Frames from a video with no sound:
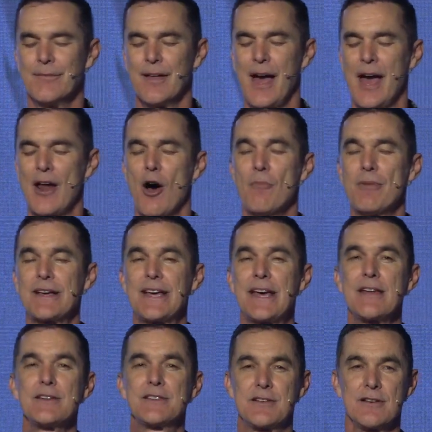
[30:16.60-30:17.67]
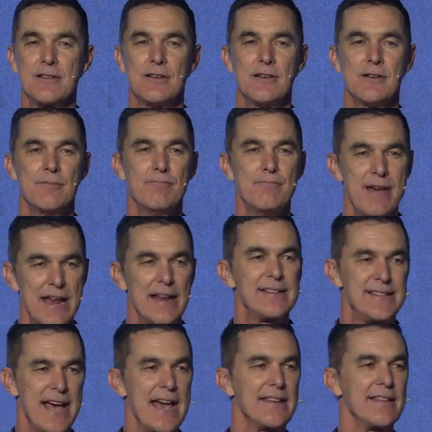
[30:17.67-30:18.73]
And I'll begin to
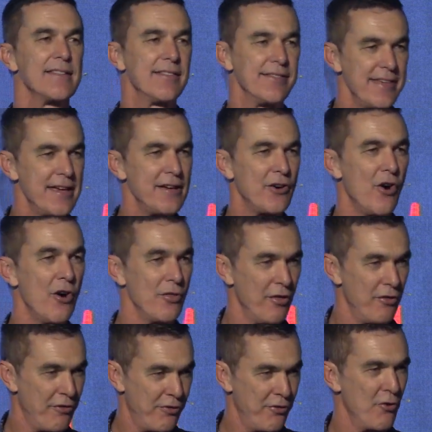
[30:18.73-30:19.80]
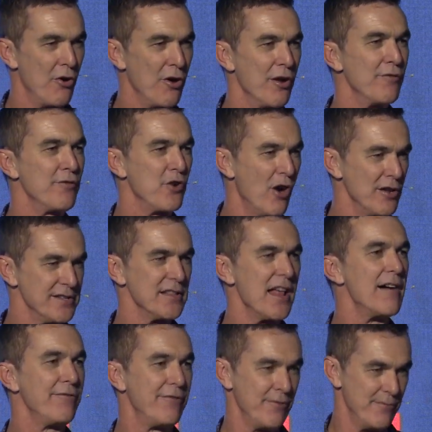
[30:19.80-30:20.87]
meditate and think on the thought of God's
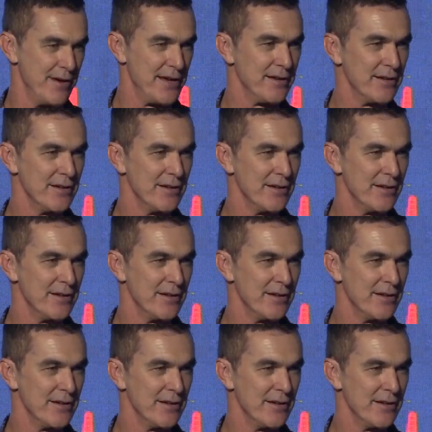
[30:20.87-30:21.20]
love for me.